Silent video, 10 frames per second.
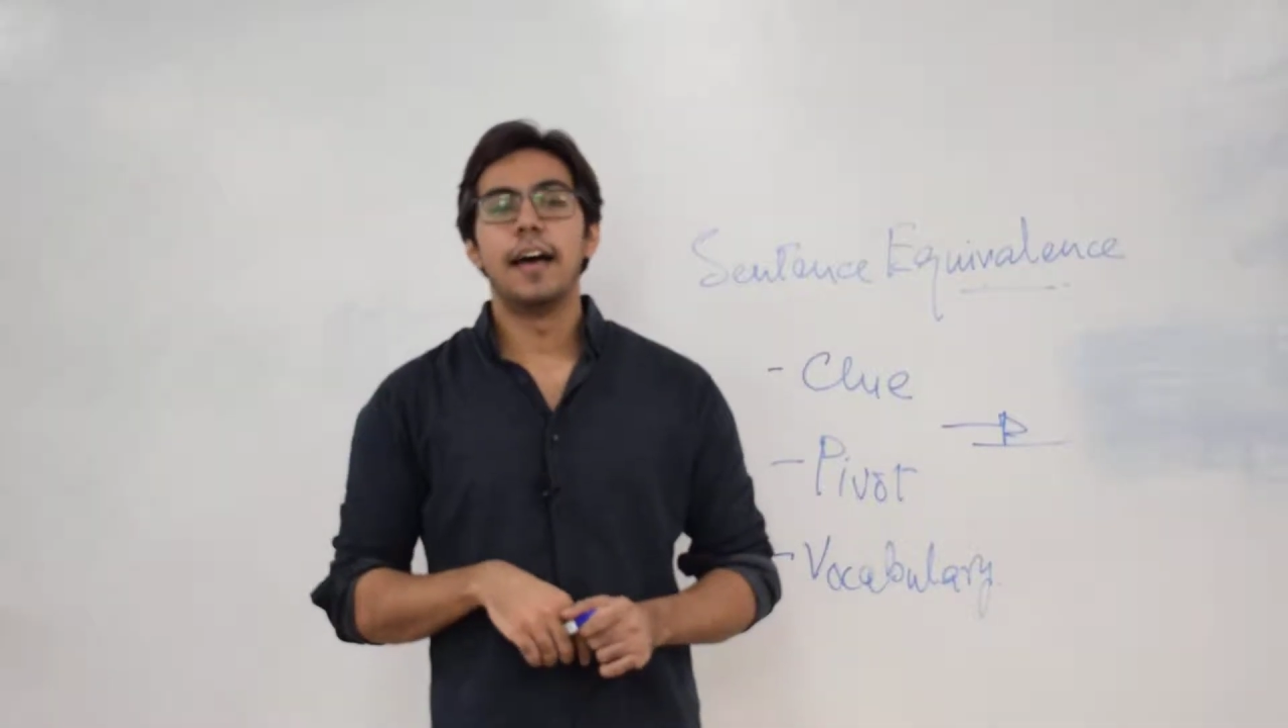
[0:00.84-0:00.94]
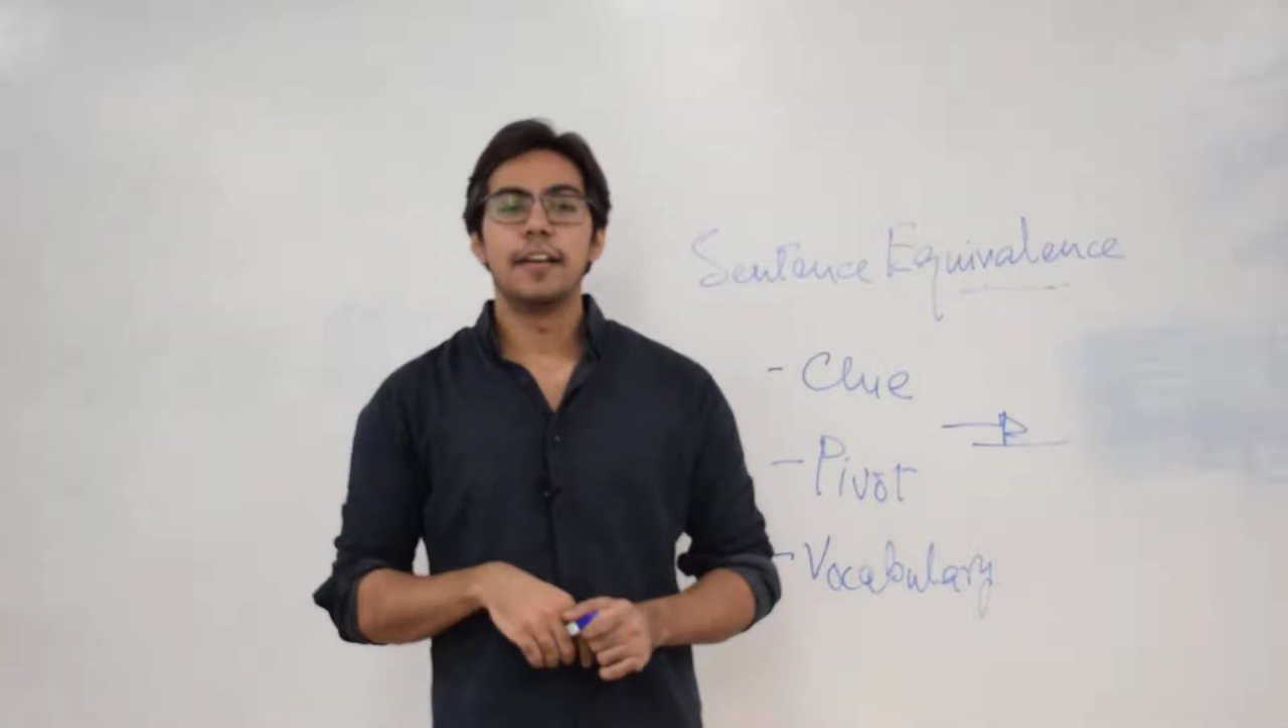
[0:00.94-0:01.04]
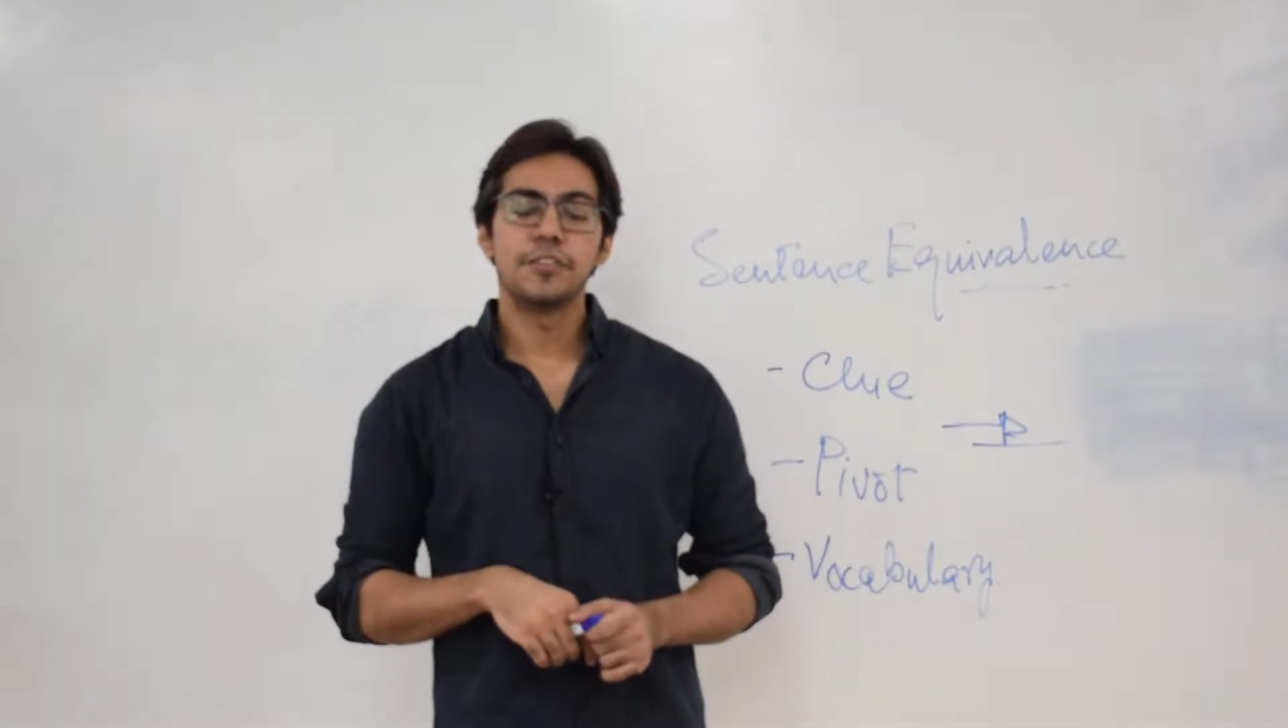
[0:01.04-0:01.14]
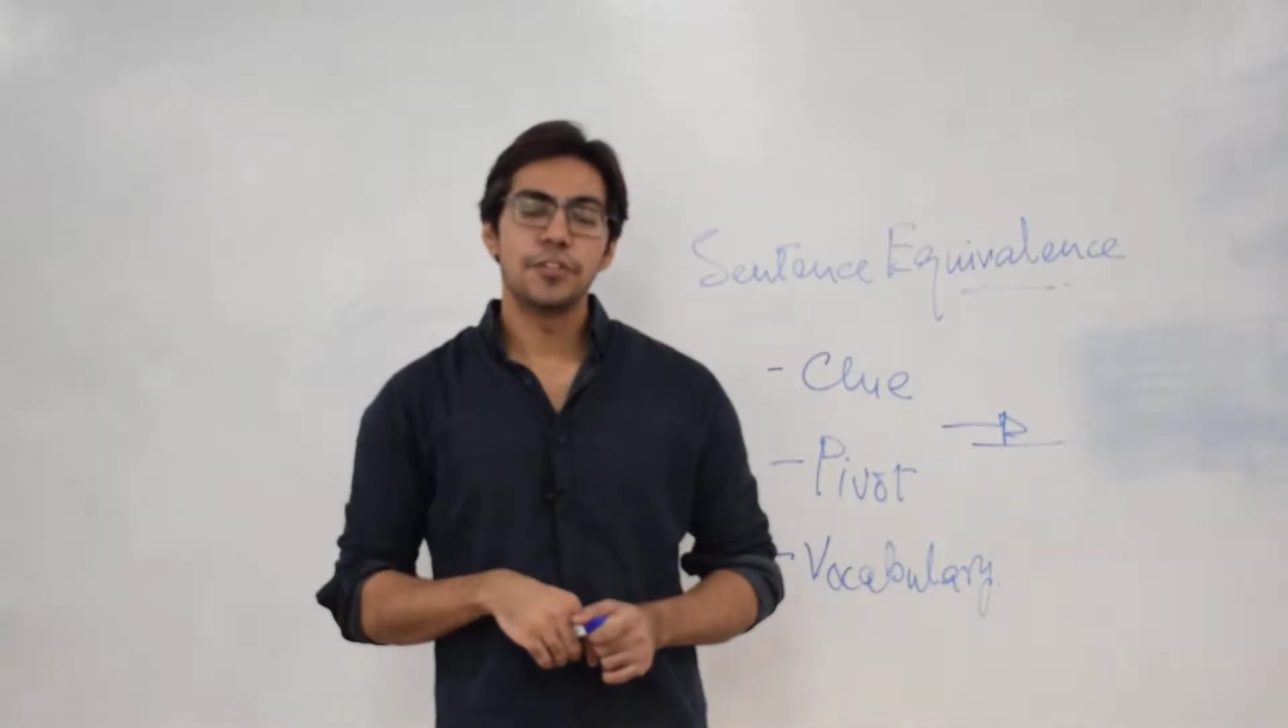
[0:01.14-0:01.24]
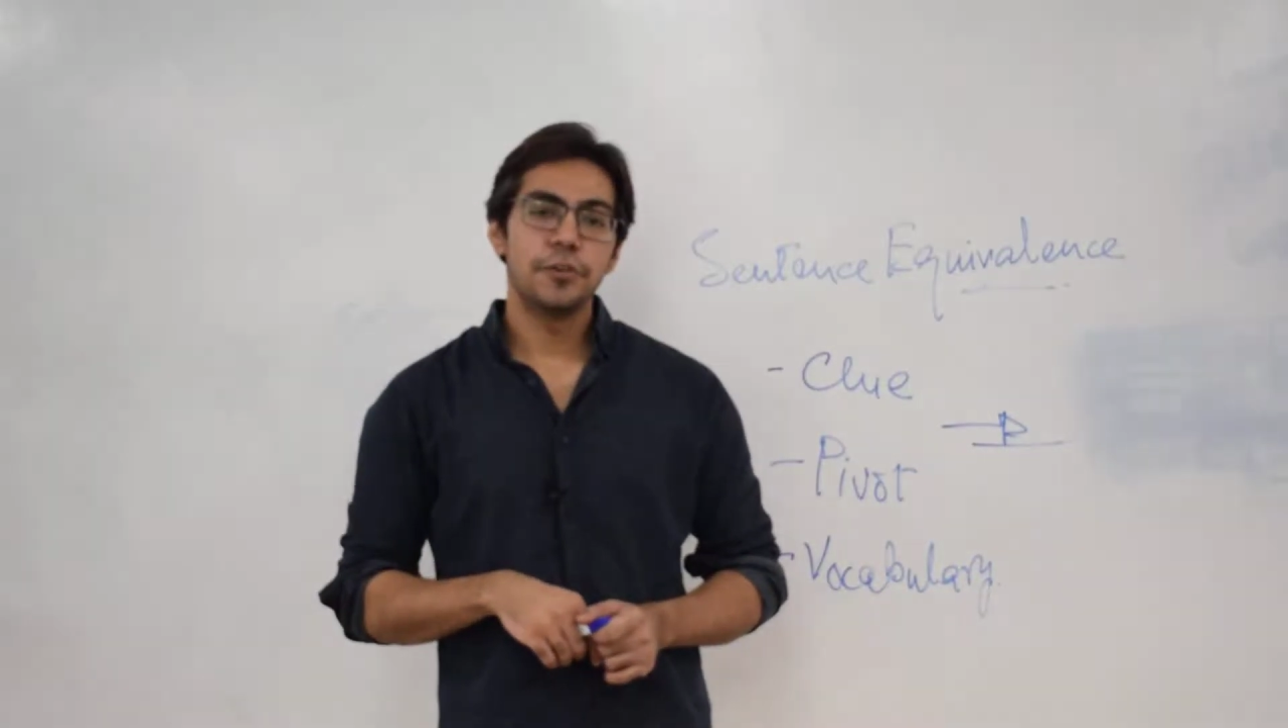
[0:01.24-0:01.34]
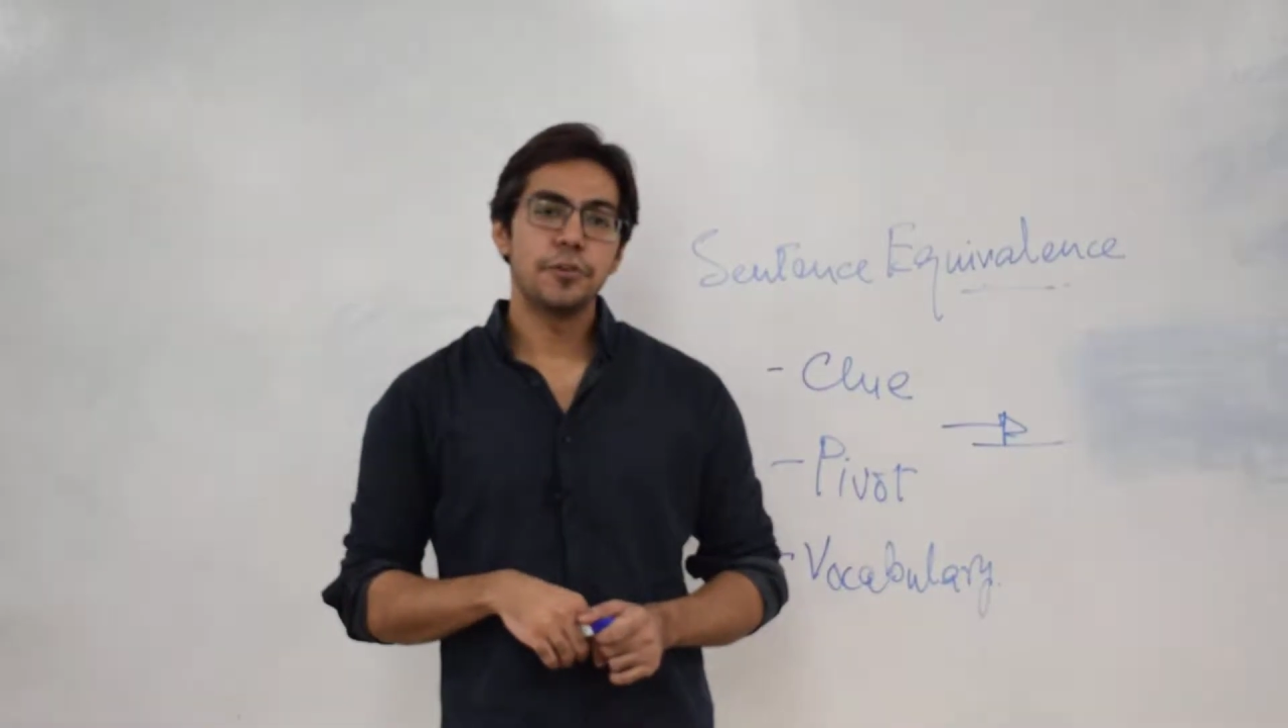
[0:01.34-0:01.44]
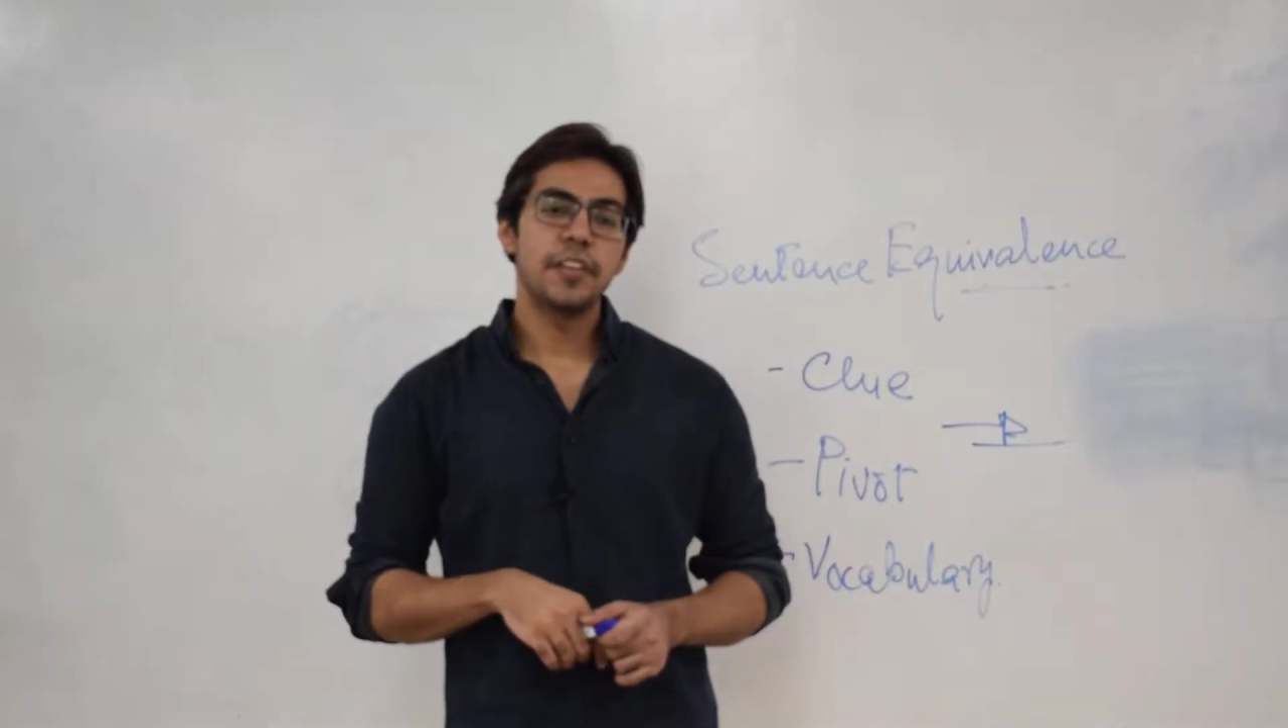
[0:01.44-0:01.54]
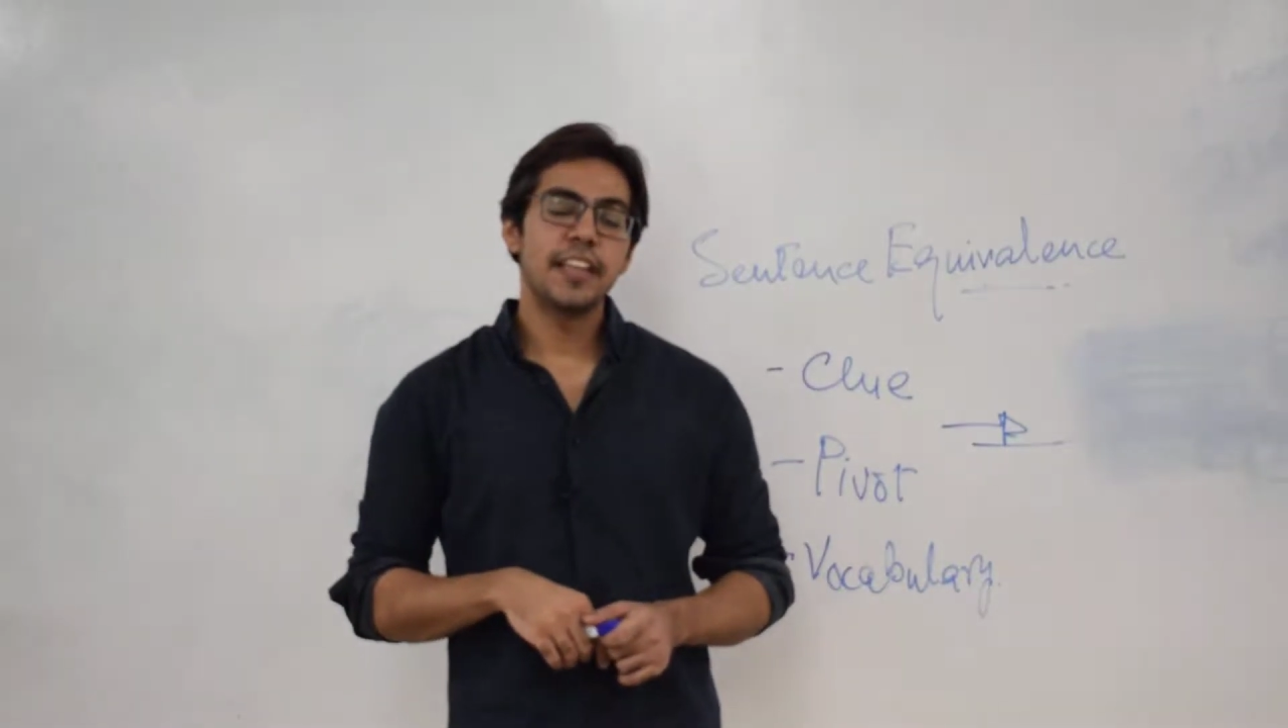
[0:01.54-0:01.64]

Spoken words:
So